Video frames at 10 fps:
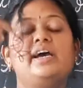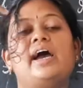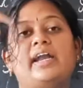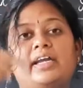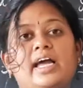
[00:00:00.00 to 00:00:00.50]

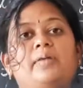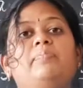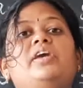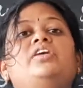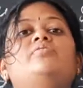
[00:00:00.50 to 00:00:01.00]
and
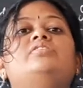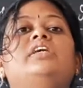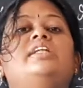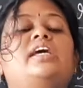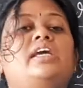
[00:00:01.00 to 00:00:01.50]
helping you
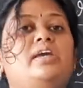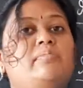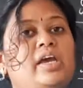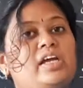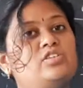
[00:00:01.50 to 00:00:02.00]
see the
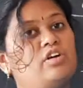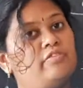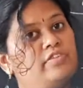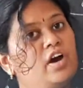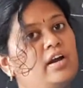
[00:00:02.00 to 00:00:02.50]
image
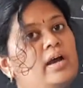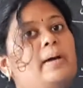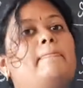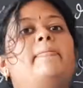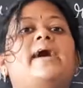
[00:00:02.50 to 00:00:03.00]
of your
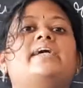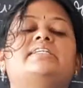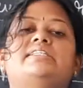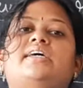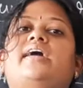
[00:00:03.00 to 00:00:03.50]

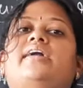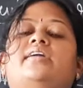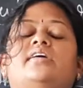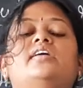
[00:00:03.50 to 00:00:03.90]
backside.